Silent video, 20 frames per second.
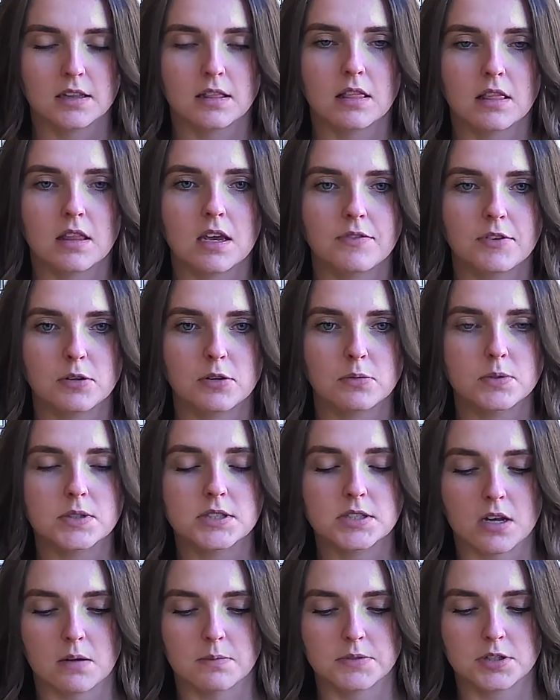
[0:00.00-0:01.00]
Leave your
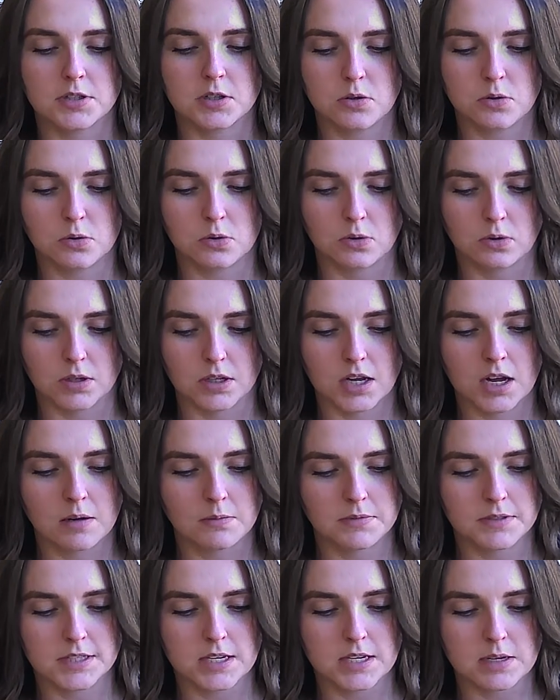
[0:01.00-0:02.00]
wasam to cool and
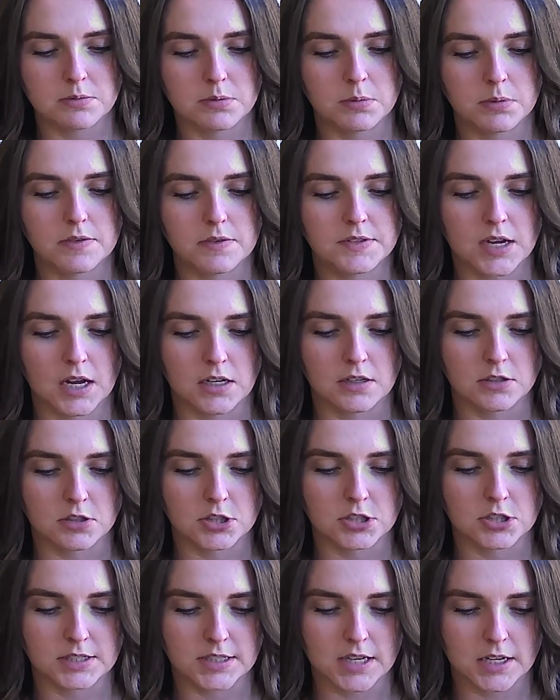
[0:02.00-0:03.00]
come see what we've done,
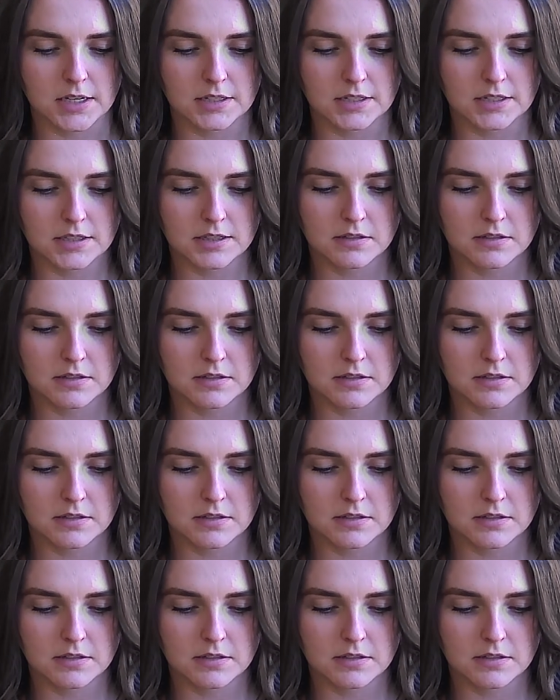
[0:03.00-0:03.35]
she says.